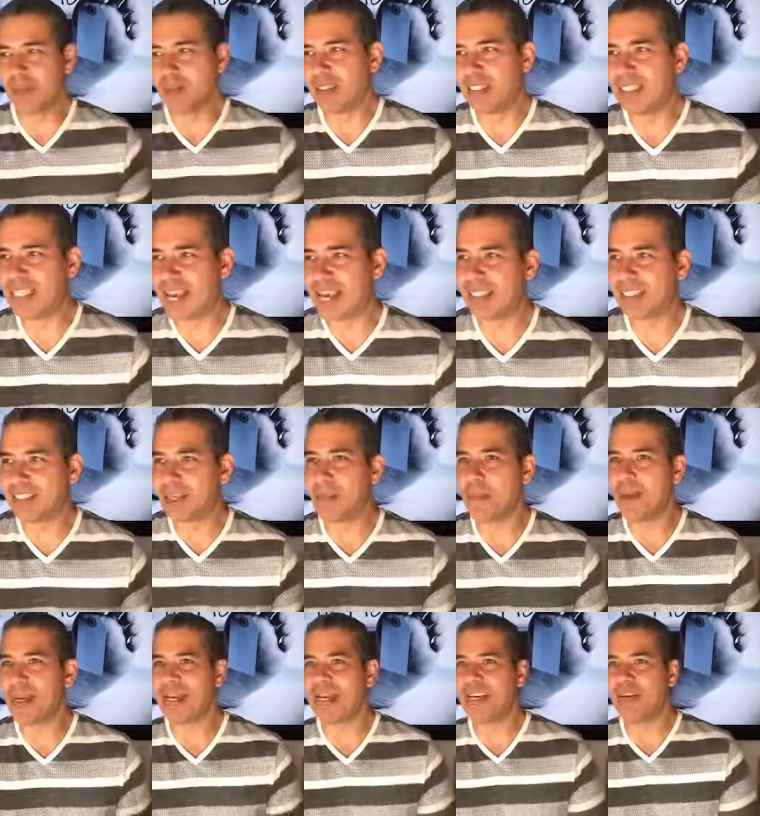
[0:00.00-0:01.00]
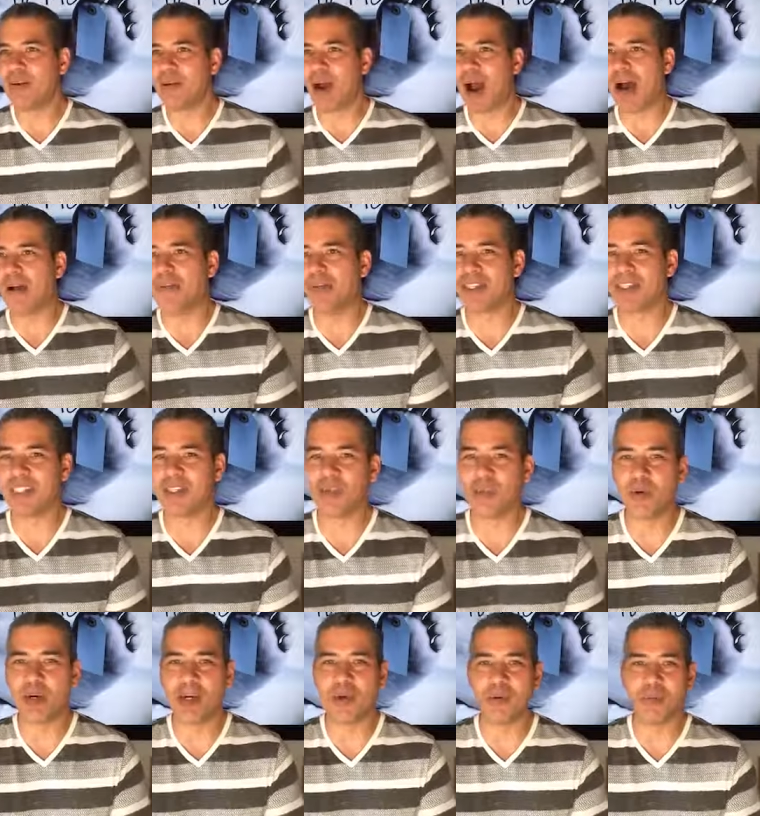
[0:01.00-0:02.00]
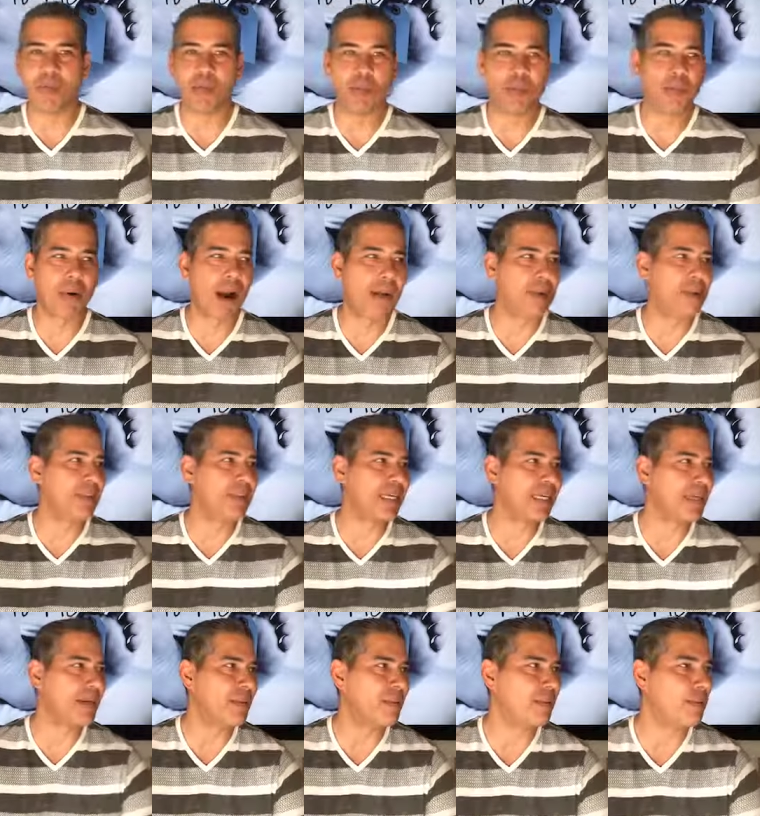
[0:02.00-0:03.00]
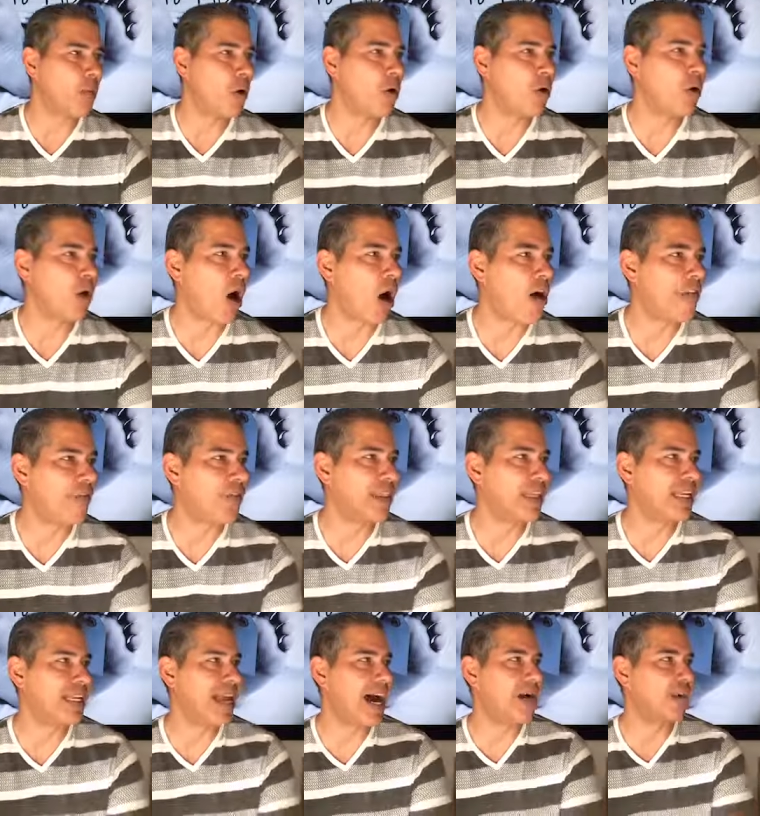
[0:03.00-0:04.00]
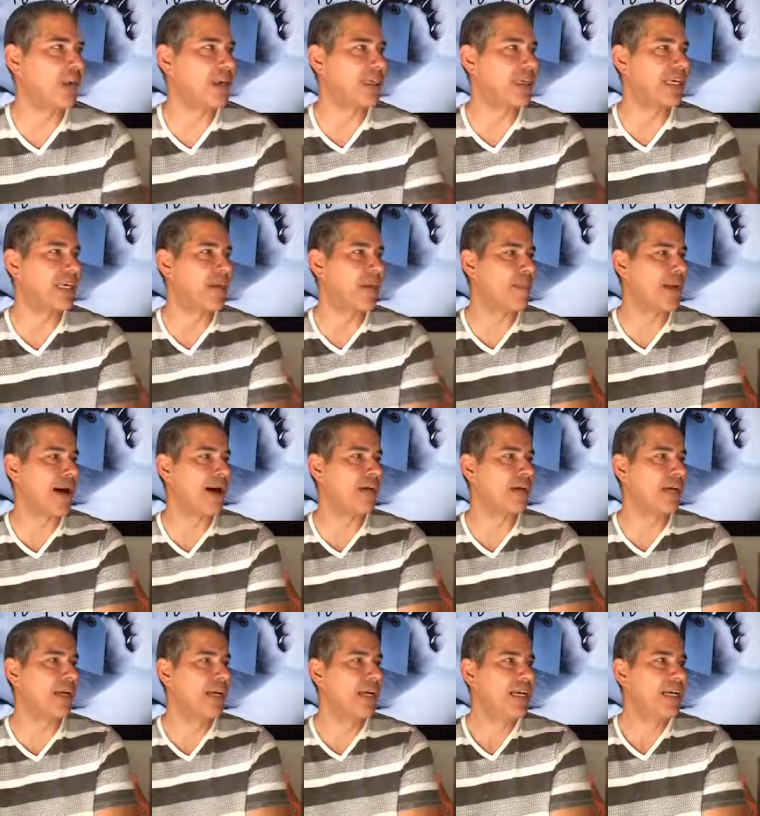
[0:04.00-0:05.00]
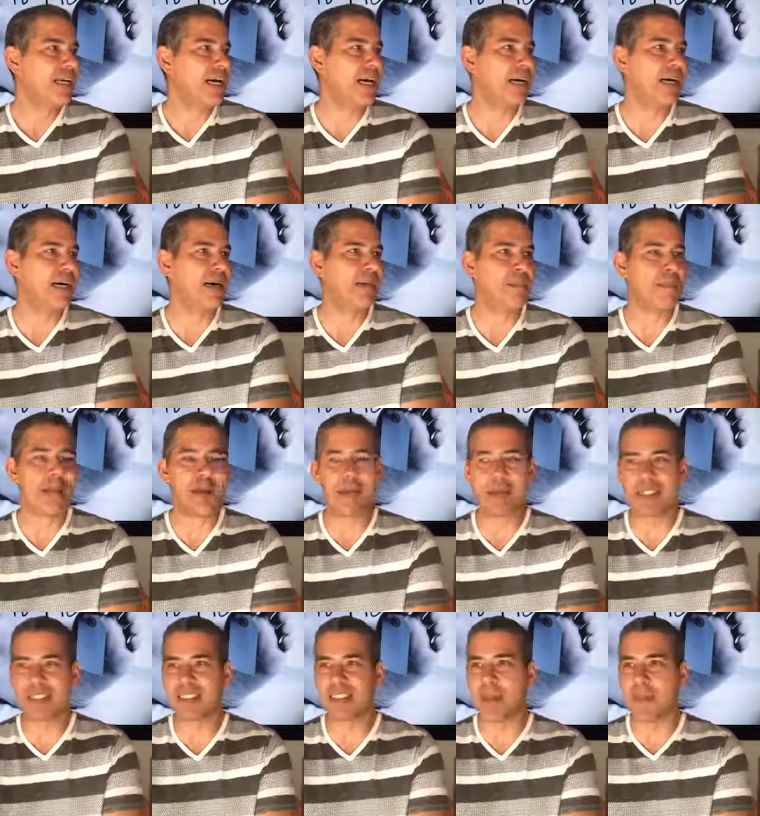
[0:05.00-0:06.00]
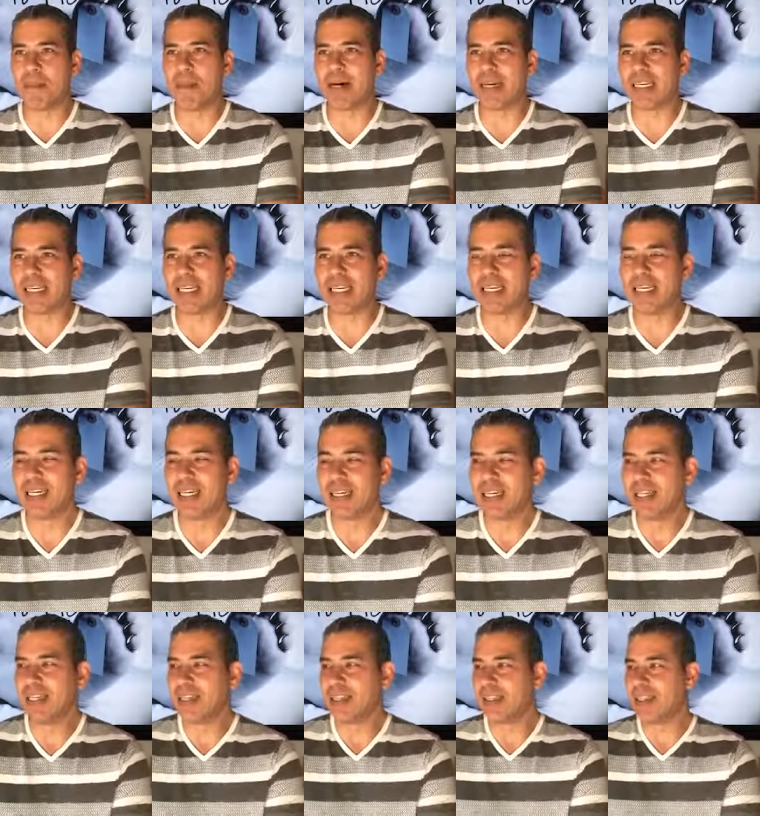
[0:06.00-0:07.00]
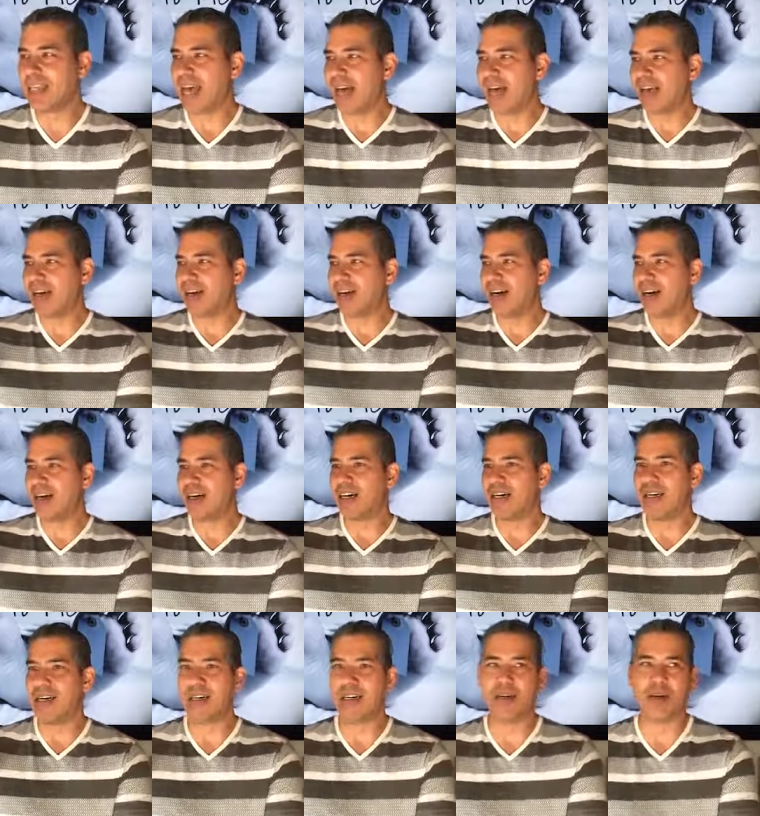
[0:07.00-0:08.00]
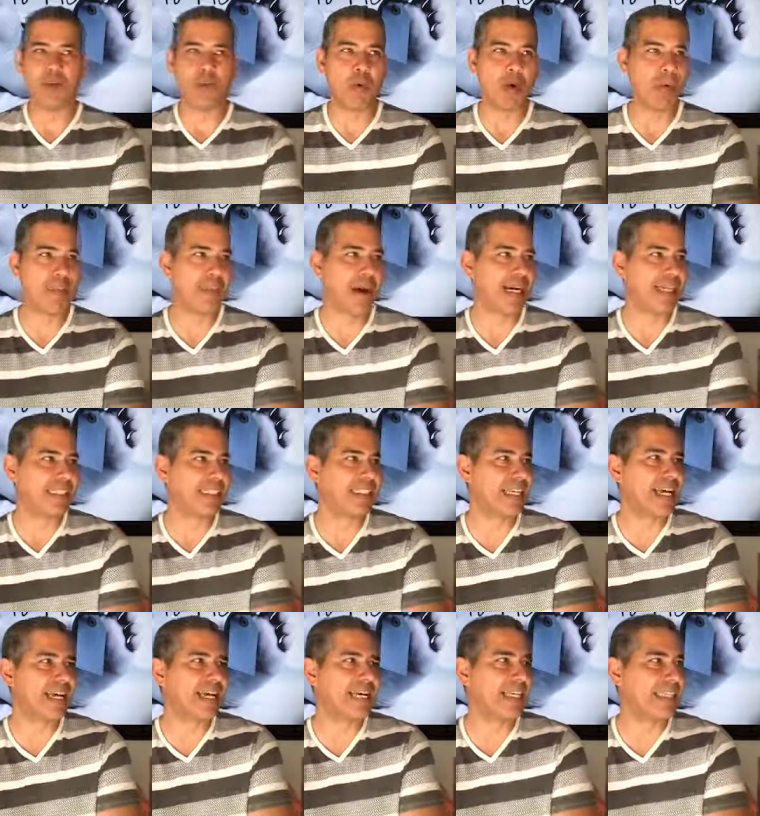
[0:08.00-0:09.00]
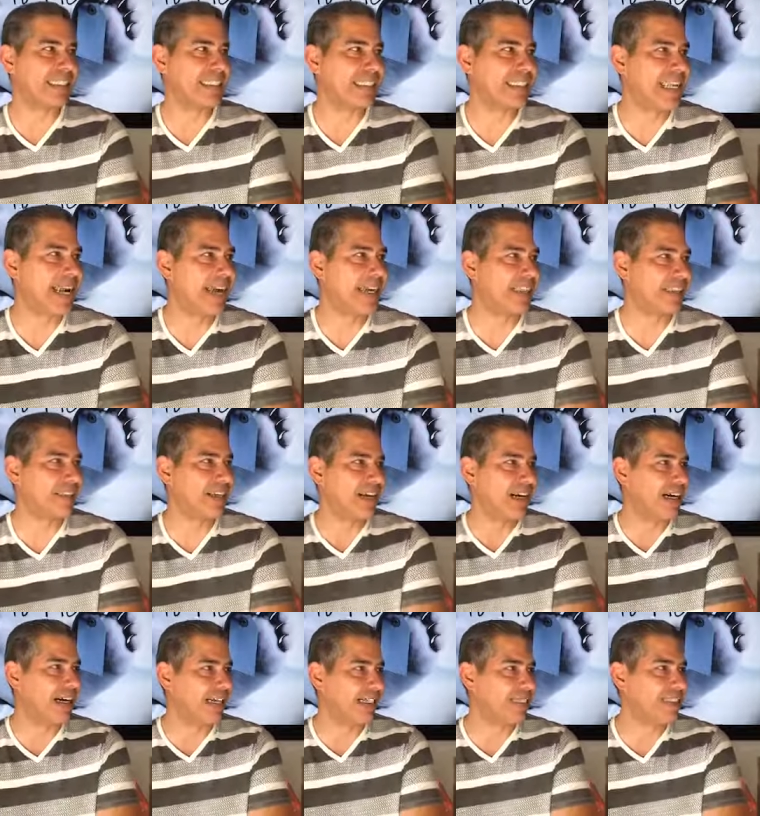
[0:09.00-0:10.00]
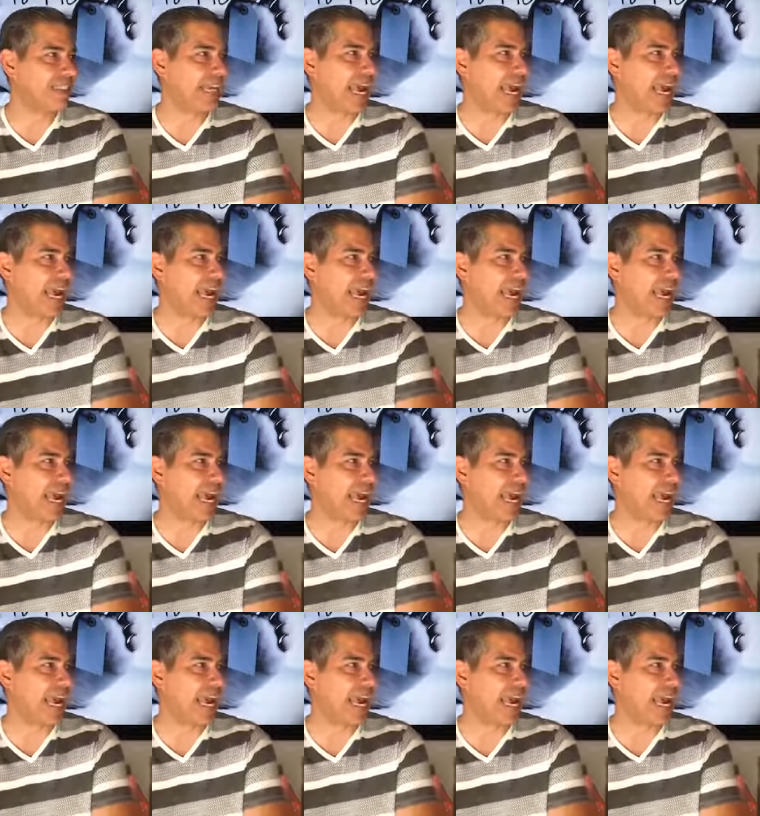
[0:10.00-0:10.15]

dead to me, obviously we probably more often than not we think about uh, maybe somebody that uh, we might say is dead to us.